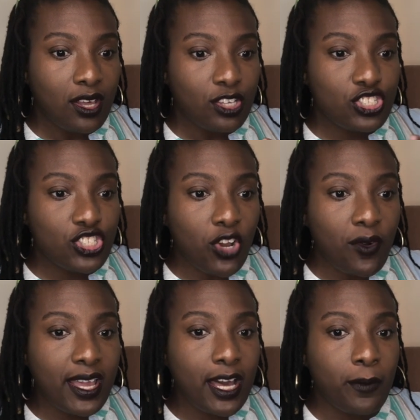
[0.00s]

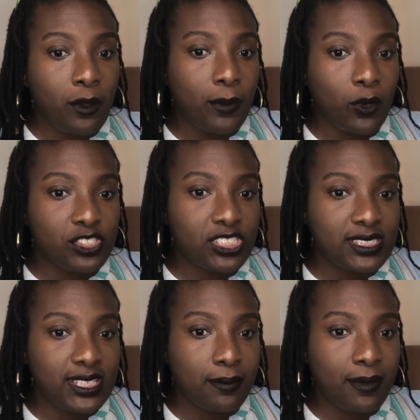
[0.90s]
stirring up
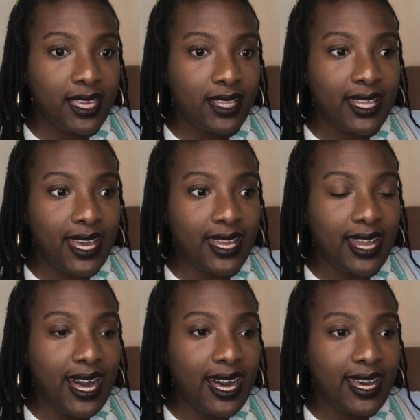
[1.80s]
emotions in me that
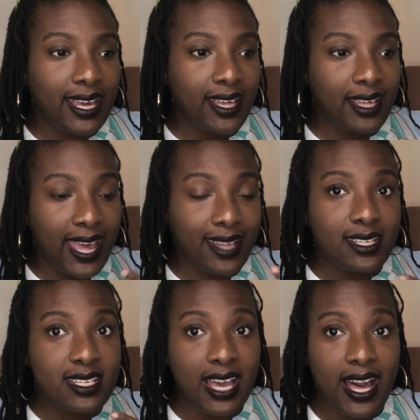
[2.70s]
I, at
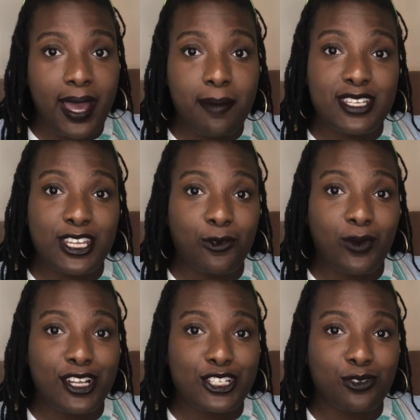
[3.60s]
the time, didn't
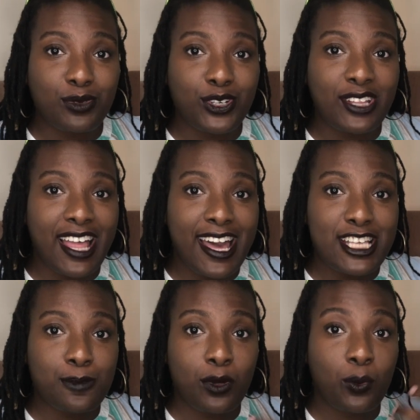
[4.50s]
want to
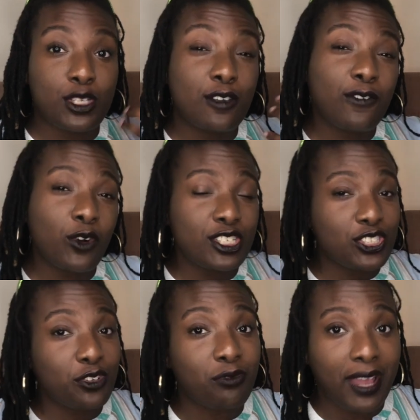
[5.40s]
realize but was forced
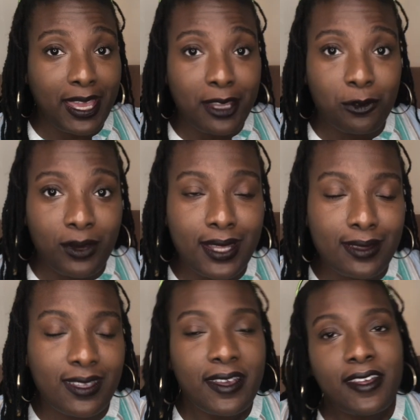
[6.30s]
to reckon with.